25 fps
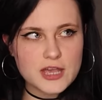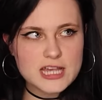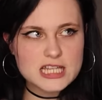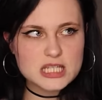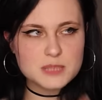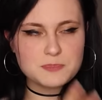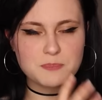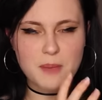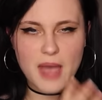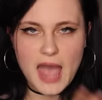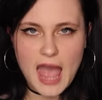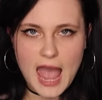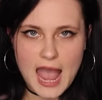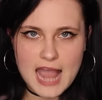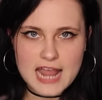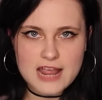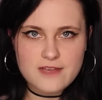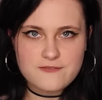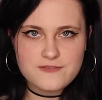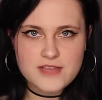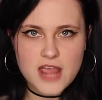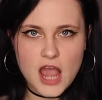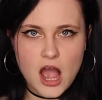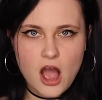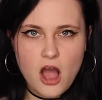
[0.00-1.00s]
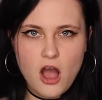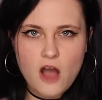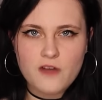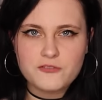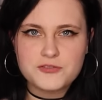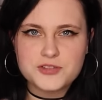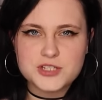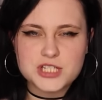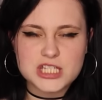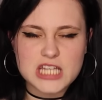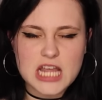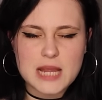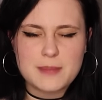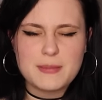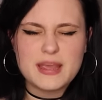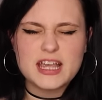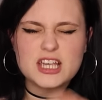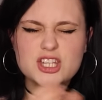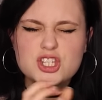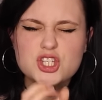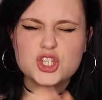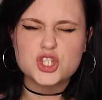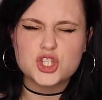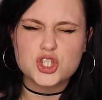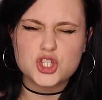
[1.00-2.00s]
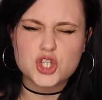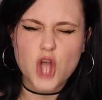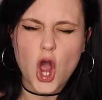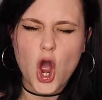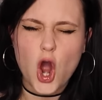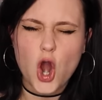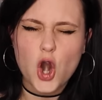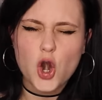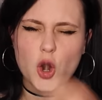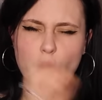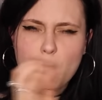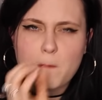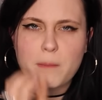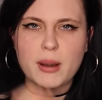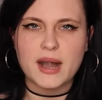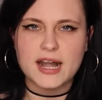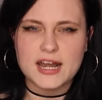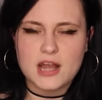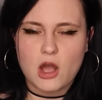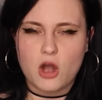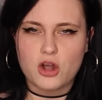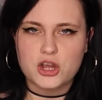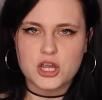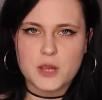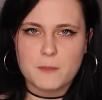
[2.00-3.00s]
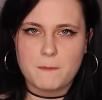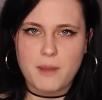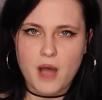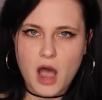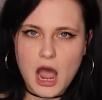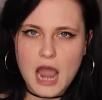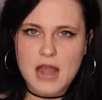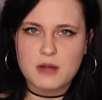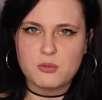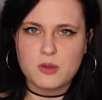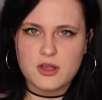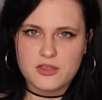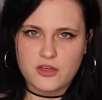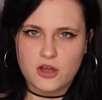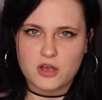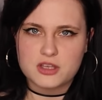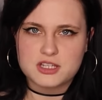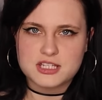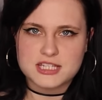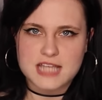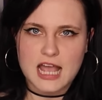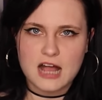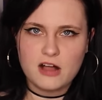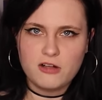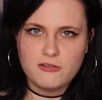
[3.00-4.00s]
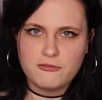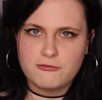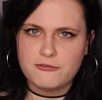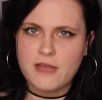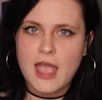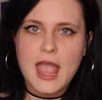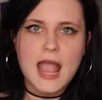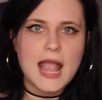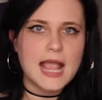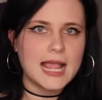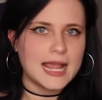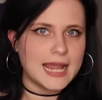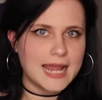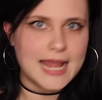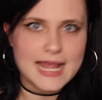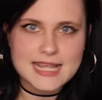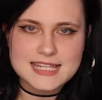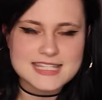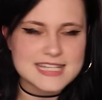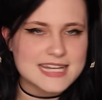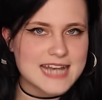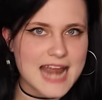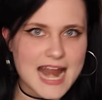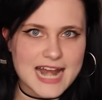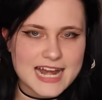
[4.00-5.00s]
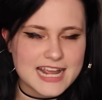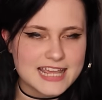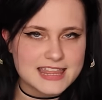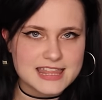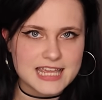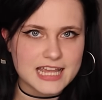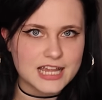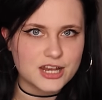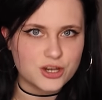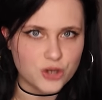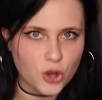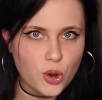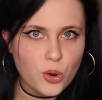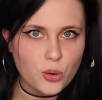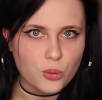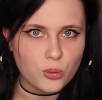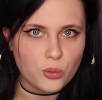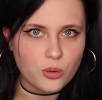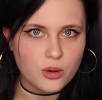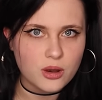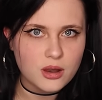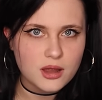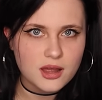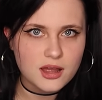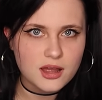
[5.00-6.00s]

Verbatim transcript: this behavior of seeming so preoccupied with herself isn't anything new.